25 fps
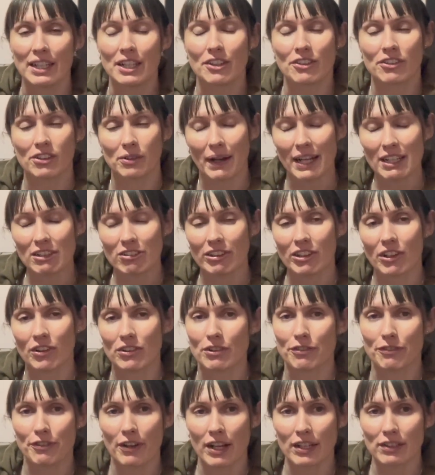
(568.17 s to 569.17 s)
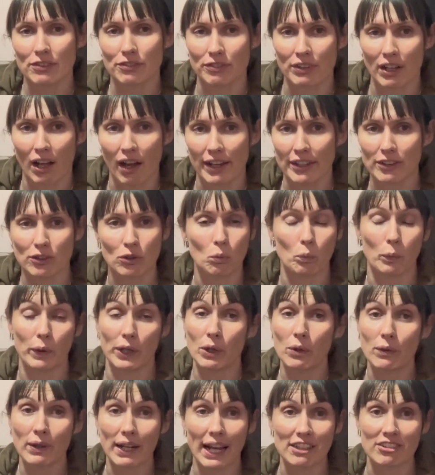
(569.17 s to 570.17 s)
So actually on the first flight, we
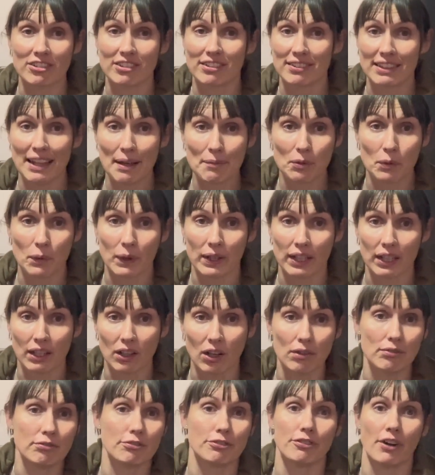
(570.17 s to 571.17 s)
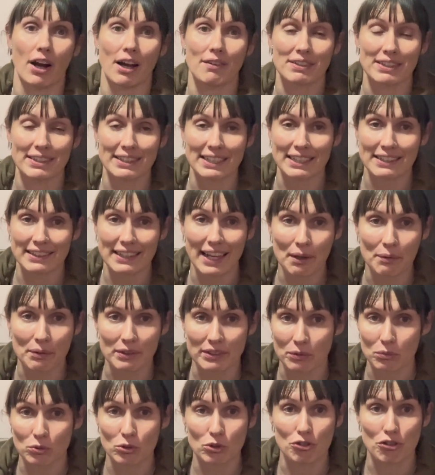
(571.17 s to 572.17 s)
all actually slept quite a lot, 5 or 6
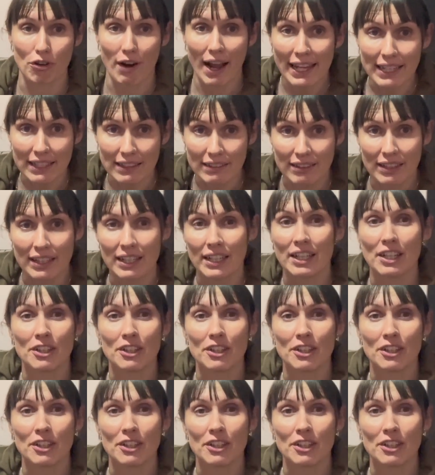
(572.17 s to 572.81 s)
hours. It was great.